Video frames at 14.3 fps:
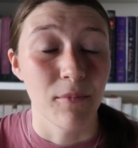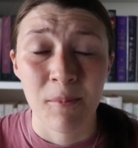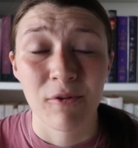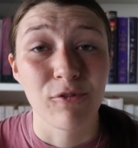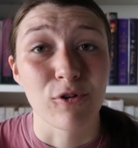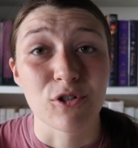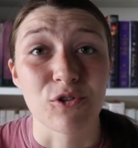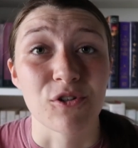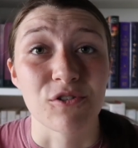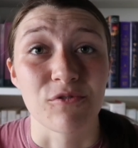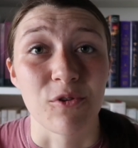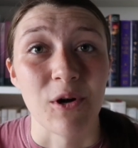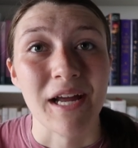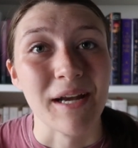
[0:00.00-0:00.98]
before George
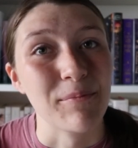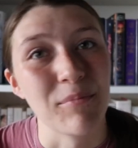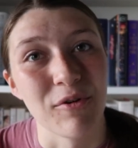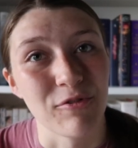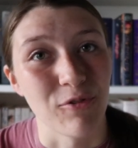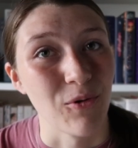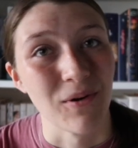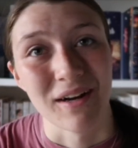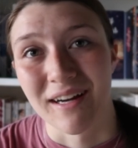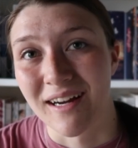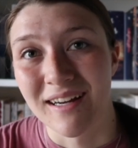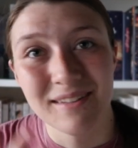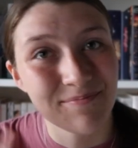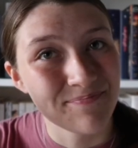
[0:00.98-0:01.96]
Floyd, before